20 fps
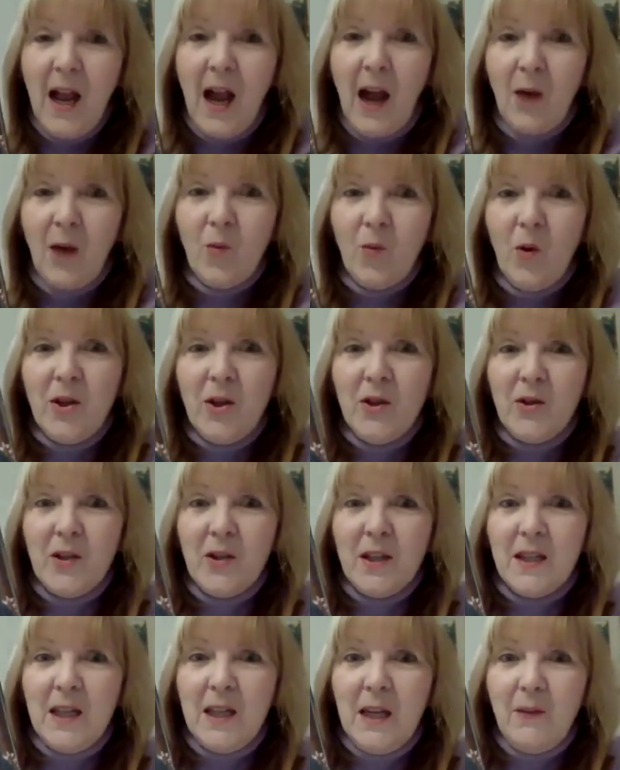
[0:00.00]
I want you
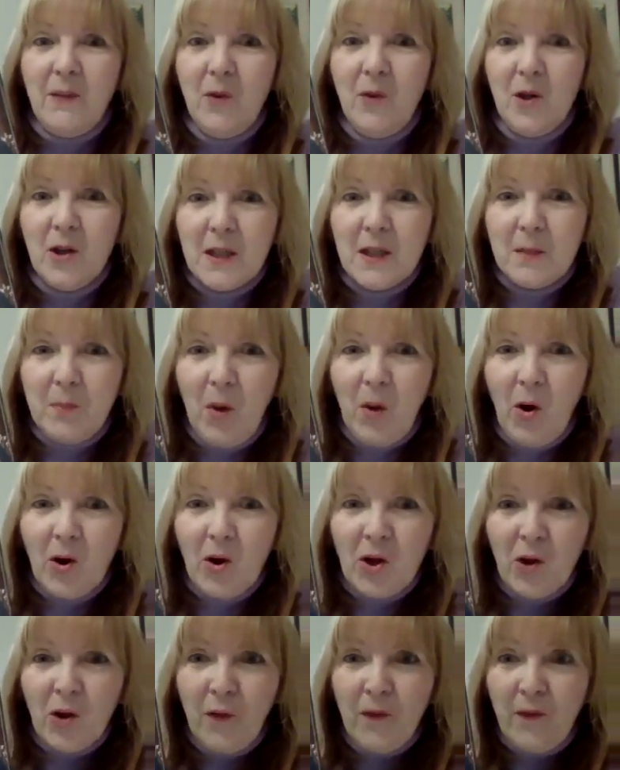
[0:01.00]
to see if you can
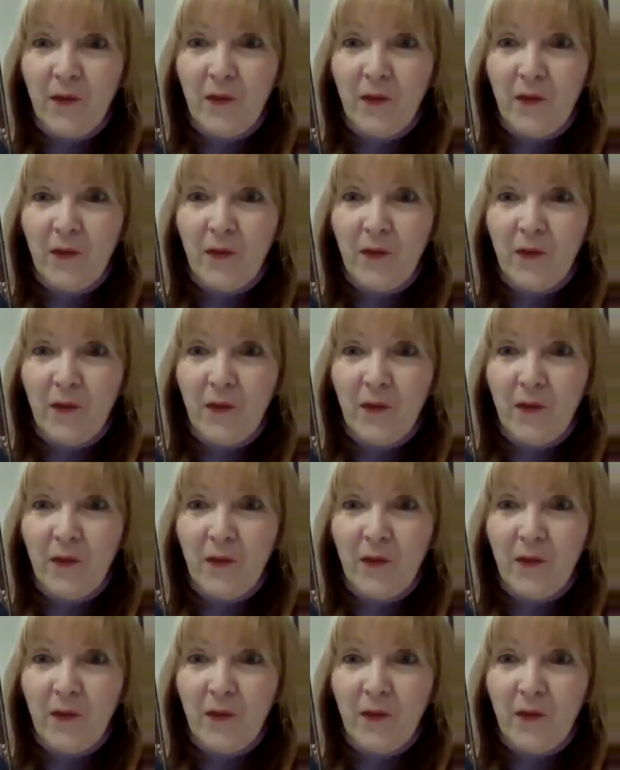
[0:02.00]
spot your